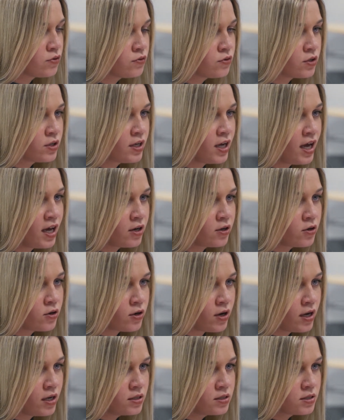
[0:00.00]
for
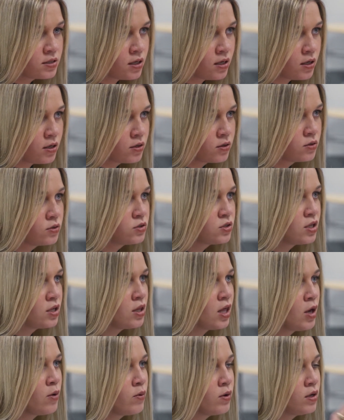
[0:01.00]
categorizing. So
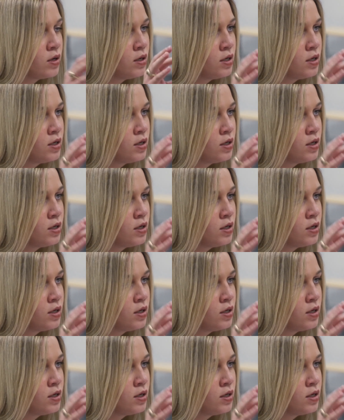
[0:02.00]
they would